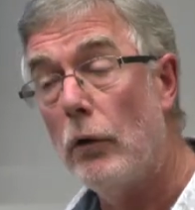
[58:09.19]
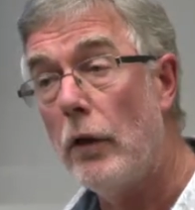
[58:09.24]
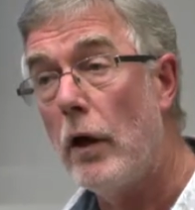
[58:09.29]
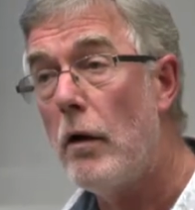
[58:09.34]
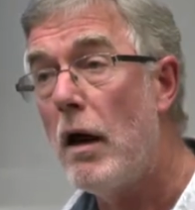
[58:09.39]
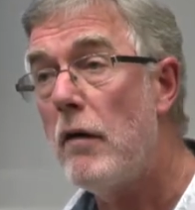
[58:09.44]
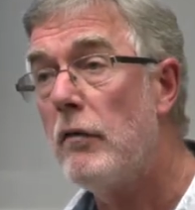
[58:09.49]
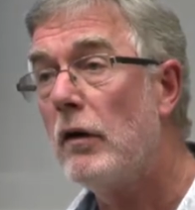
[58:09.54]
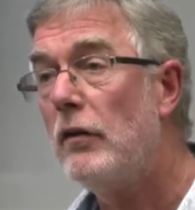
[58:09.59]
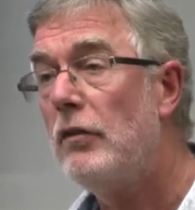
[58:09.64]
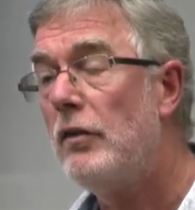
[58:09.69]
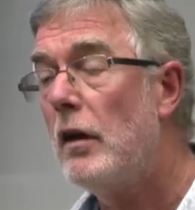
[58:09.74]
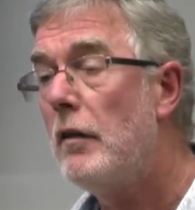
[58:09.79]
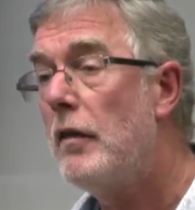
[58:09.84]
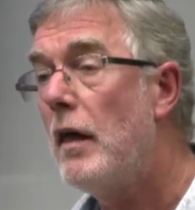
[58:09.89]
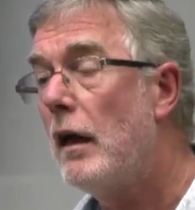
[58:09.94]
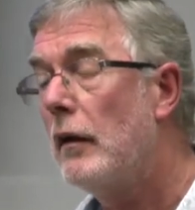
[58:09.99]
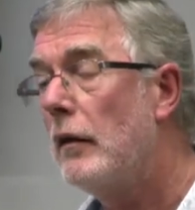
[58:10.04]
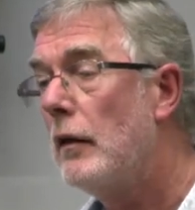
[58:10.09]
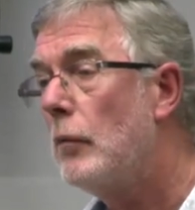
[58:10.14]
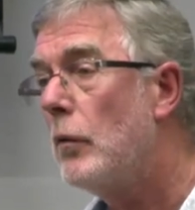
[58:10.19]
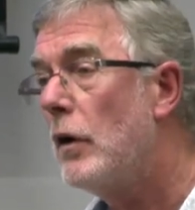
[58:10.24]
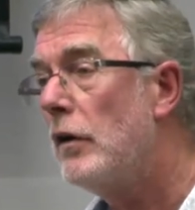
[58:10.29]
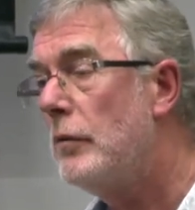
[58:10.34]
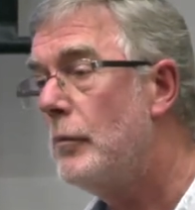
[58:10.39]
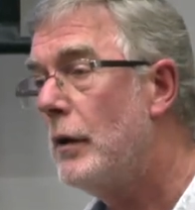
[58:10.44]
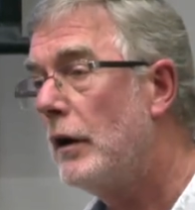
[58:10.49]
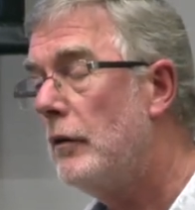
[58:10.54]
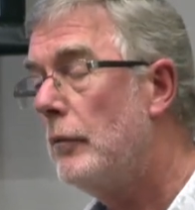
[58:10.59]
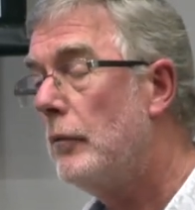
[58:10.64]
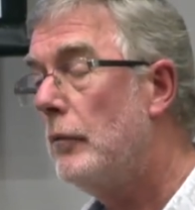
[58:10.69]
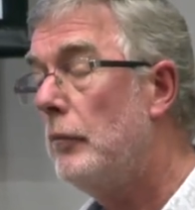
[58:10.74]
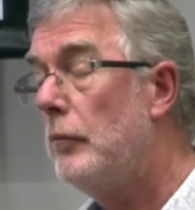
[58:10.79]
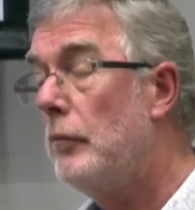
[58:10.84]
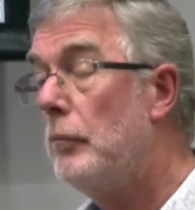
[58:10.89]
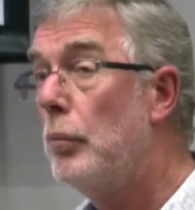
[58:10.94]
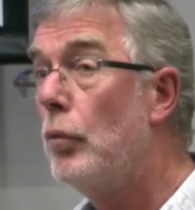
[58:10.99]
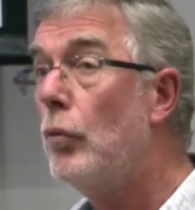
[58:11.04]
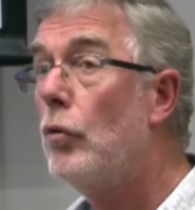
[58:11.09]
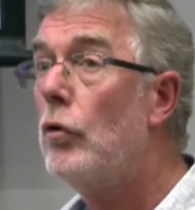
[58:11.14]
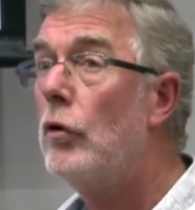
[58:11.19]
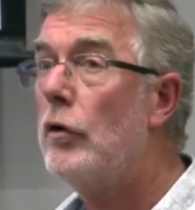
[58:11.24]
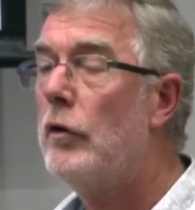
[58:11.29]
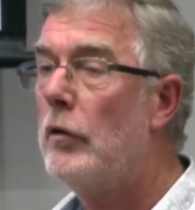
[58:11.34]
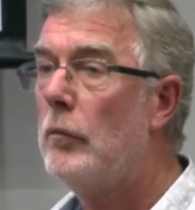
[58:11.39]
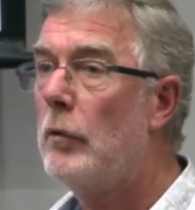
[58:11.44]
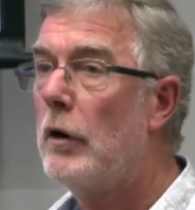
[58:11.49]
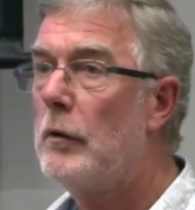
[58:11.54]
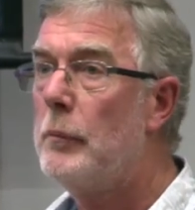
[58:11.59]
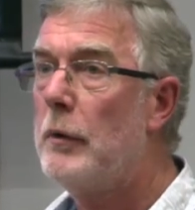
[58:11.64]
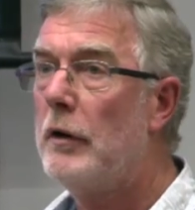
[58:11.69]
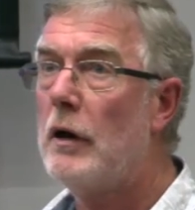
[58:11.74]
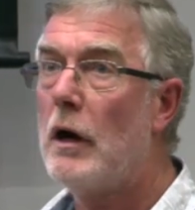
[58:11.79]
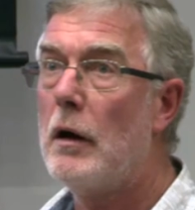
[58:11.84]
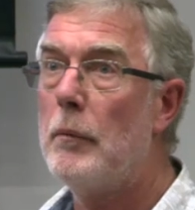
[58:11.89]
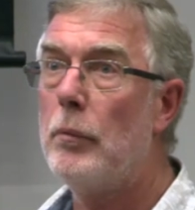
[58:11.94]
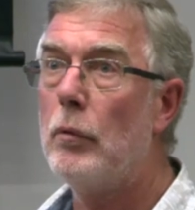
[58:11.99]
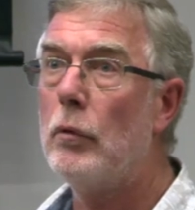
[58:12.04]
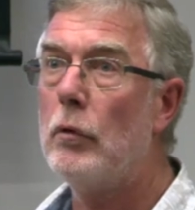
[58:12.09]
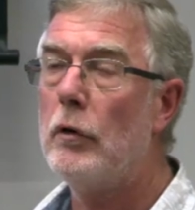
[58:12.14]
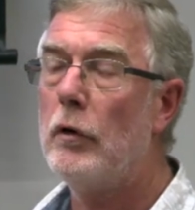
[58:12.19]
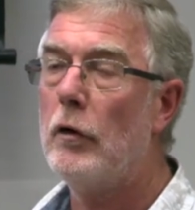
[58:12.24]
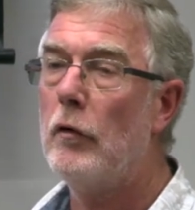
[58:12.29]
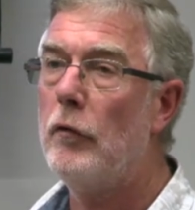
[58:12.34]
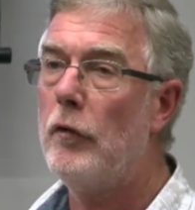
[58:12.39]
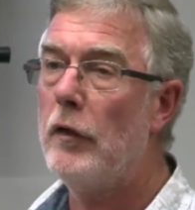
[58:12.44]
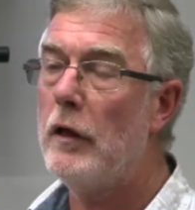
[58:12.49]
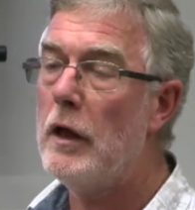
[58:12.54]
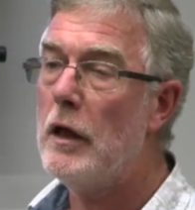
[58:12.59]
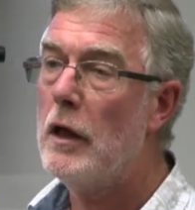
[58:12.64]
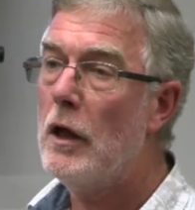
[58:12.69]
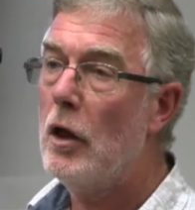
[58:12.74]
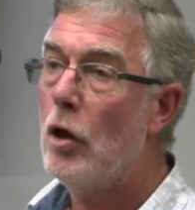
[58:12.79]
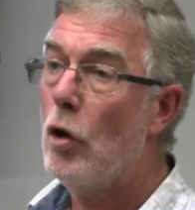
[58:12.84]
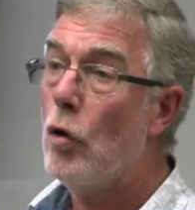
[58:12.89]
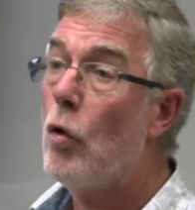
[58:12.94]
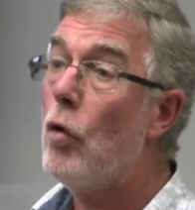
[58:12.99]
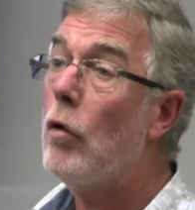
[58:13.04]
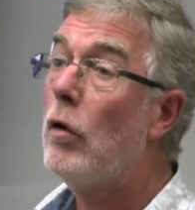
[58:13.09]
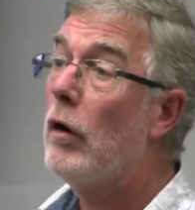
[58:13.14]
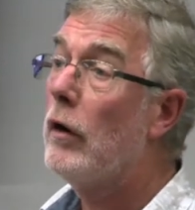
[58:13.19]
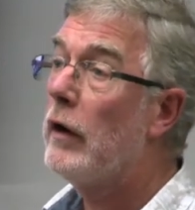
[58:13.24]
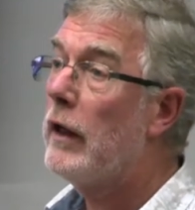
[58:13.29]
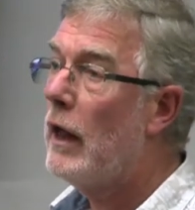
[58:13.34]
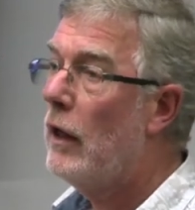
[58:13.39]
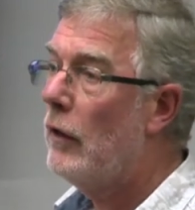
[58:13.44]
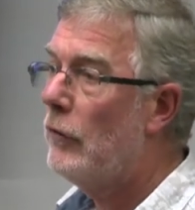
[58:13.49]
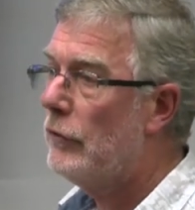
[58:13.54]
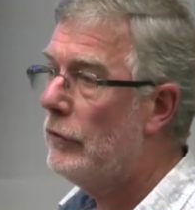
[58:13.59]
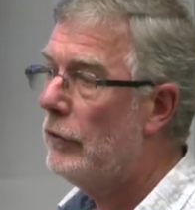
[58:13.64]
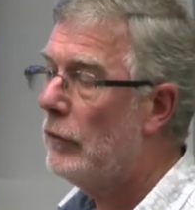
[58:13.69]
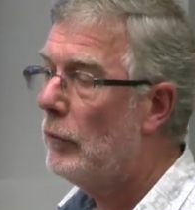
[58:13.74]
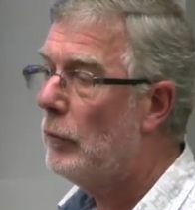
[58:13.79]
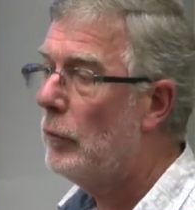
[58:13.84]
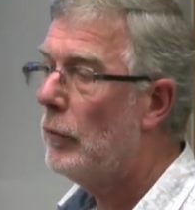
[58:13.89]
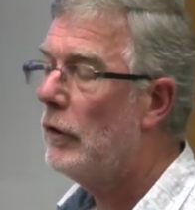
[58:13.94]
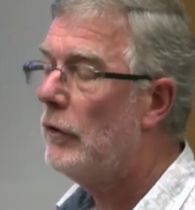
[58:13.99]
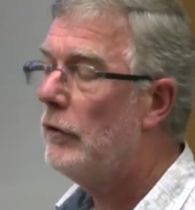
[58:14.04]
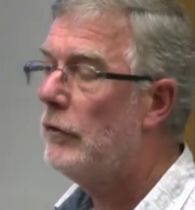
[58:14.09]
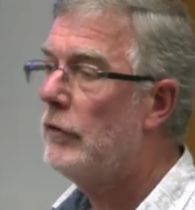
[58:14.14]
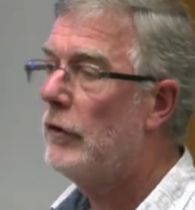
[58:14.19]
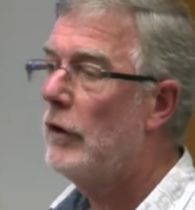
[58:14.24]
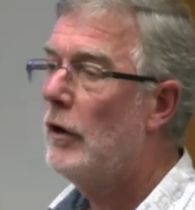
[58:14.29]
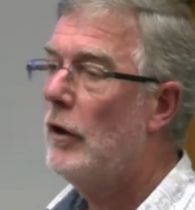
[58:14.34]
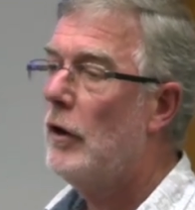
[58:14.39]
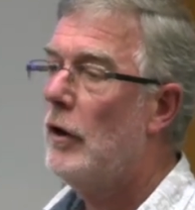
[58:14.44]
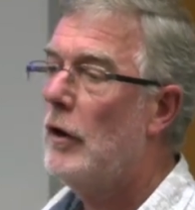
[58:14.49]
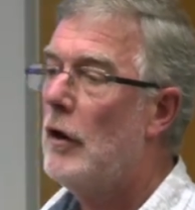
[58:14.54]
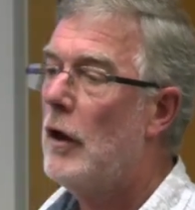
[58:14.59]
Although, having said that, the Waitemata board of the Auckland Council was